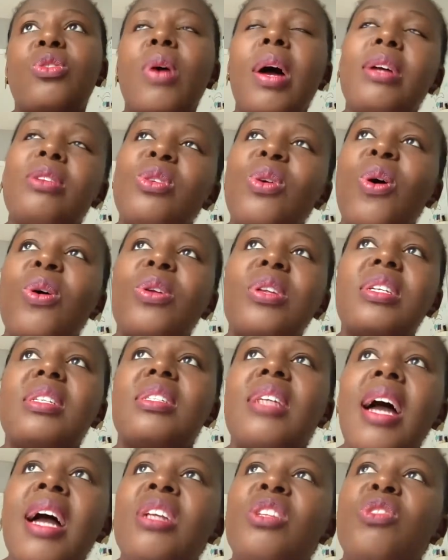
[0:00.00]
So I saw the
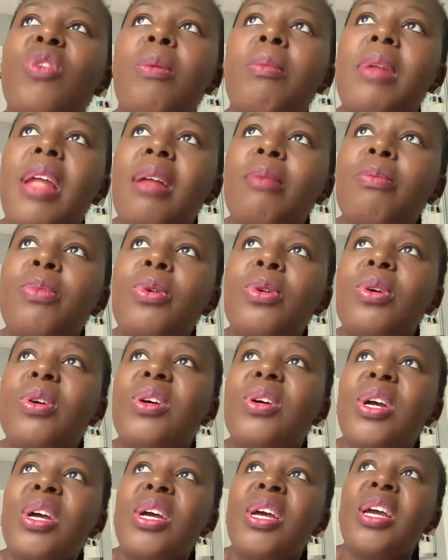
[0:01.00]
signs from that book,
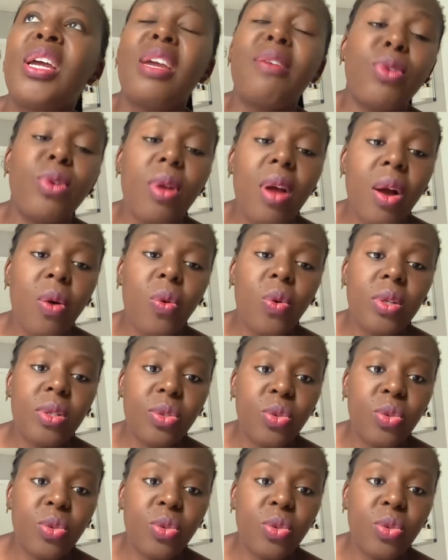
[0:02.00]
even though I